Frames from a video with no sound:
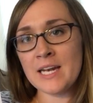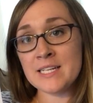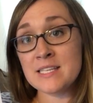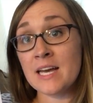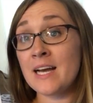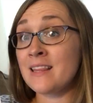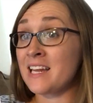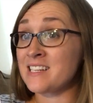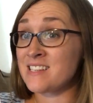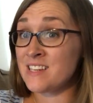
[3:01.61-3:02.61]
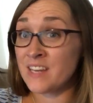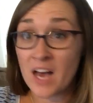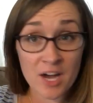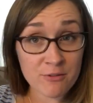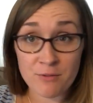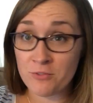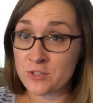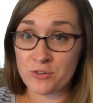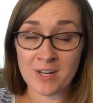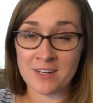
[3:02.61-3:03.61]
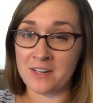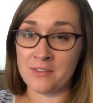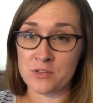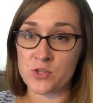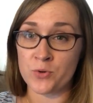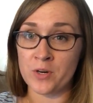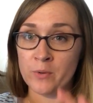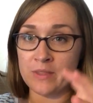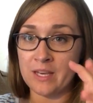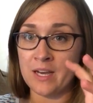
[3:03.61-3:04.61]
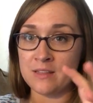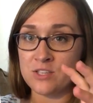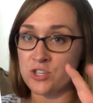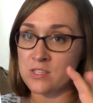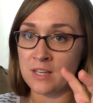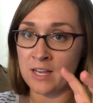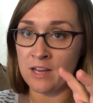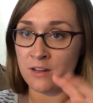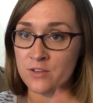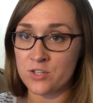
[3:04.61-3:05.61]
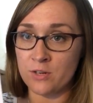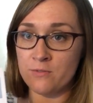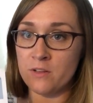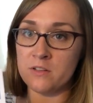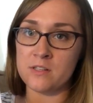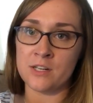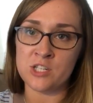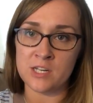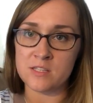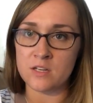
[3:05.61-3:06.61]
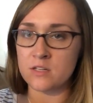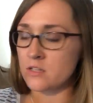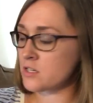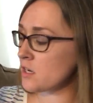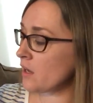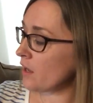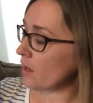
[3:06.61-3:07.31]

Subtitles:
it, it's the kind that is not refrigerated in the store. You want the kind that's just sitting out on the shelf. It looks like a giant sausage.